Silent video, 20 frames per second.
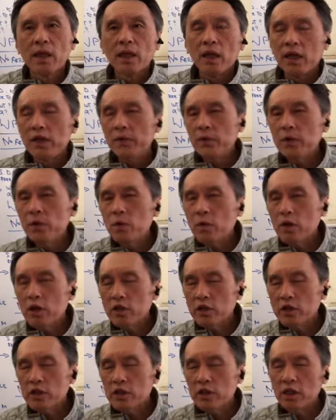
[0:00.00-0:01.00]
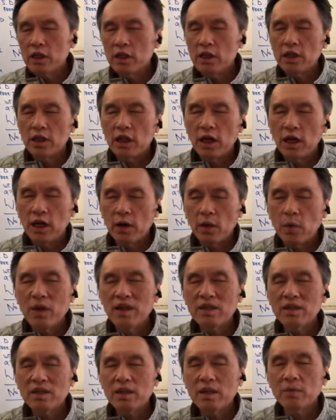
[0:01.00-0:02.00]
If you watch the
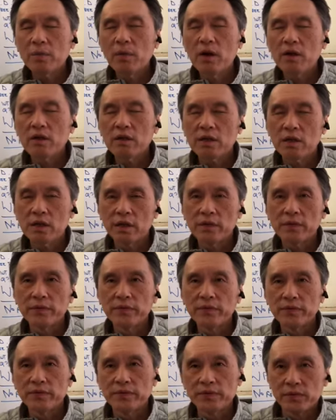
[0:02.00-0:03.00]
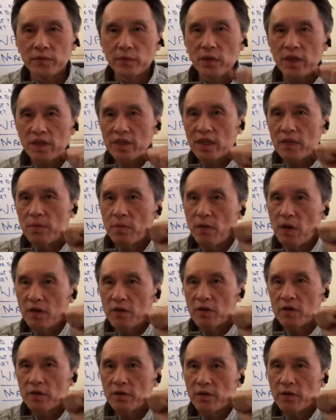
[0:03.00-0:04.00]
Western boxing, Western
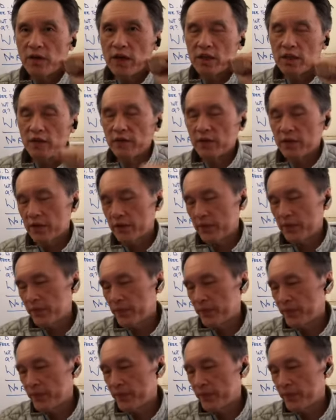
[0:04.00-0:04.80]
boxer friend of us,